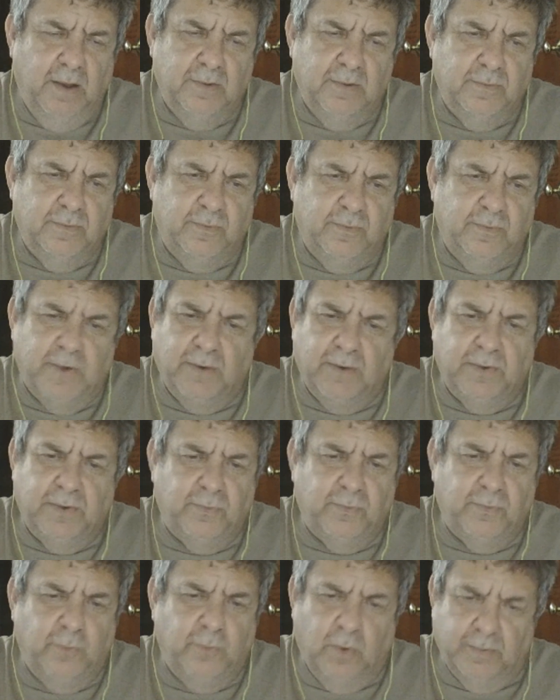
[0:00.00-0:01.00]
Very
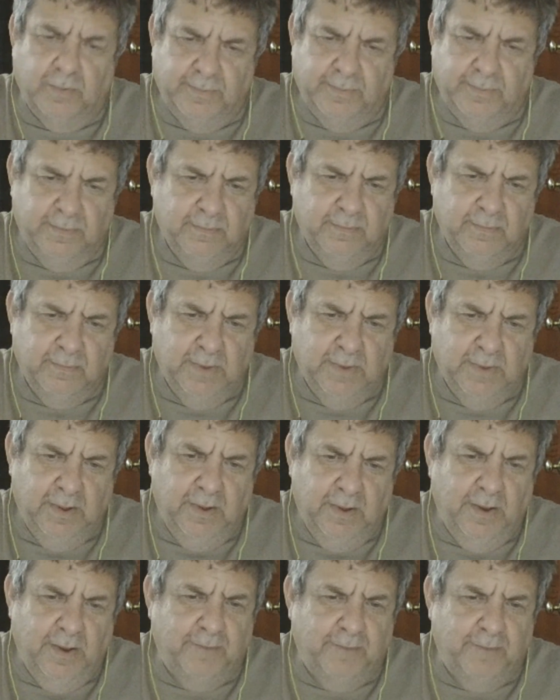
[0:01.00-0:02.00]
informed.
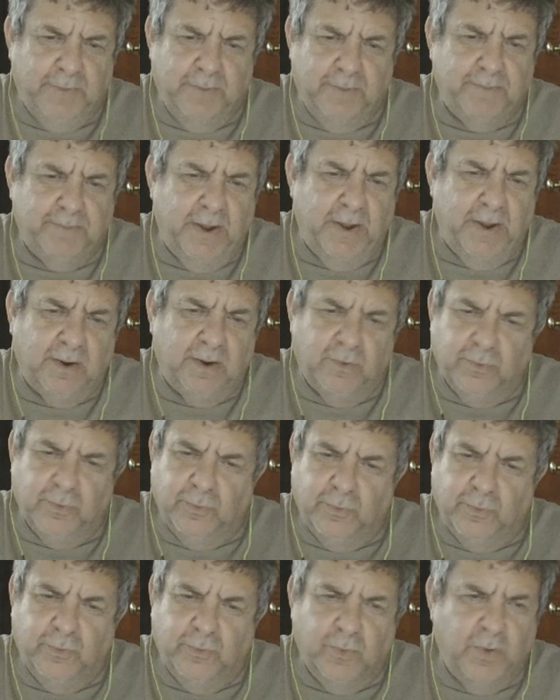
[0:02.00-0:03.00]
I've been a banker for
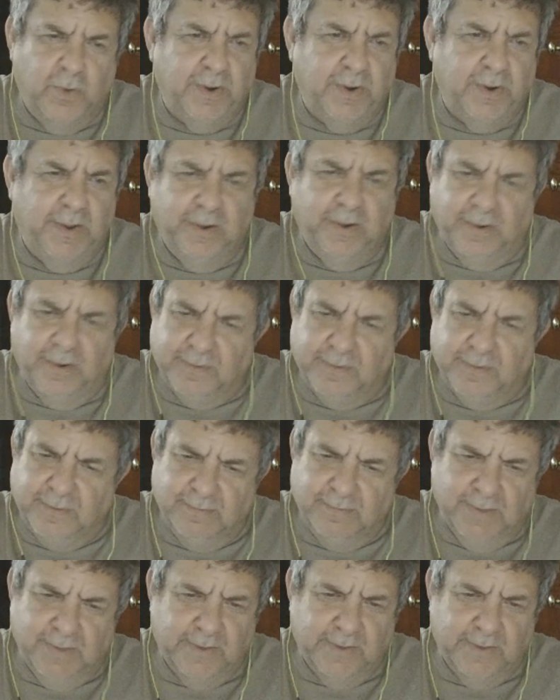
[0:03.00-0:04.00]
40 years,
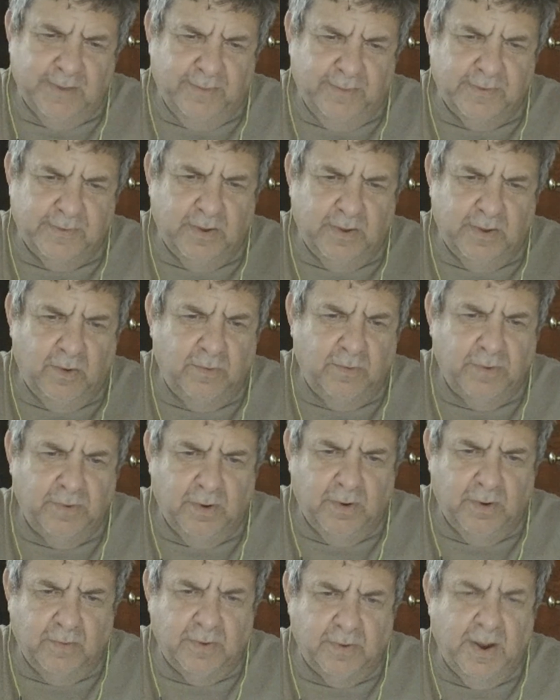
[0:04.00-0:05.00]
as I've said over and
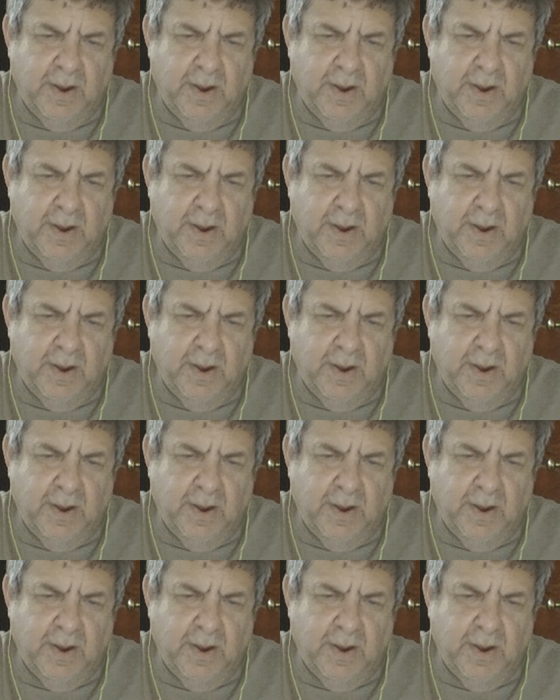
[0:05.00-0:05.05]
over.